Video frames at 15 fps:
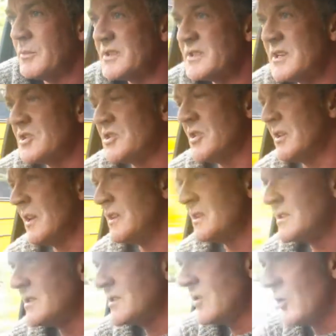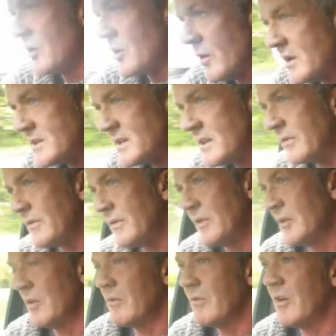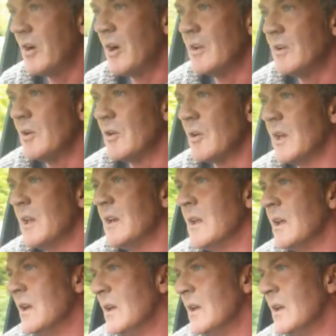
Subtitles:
position that's non-aggressive, non-violent looking,